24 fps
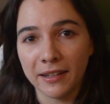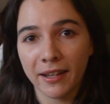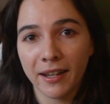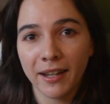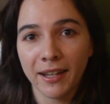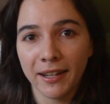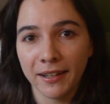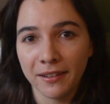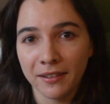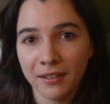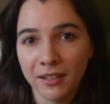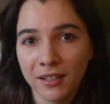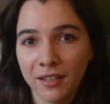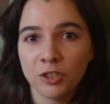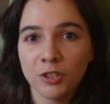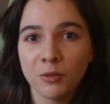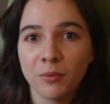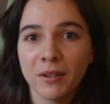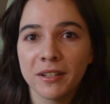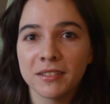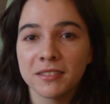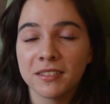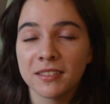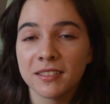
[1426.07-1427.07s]
nine, she
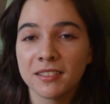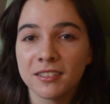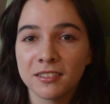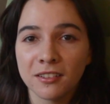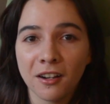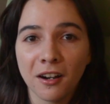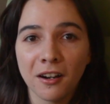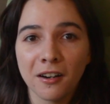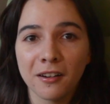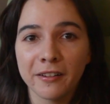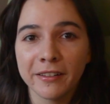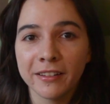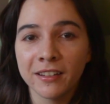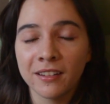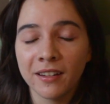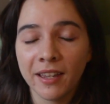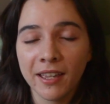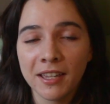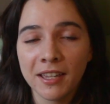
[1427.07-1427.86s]
went to star in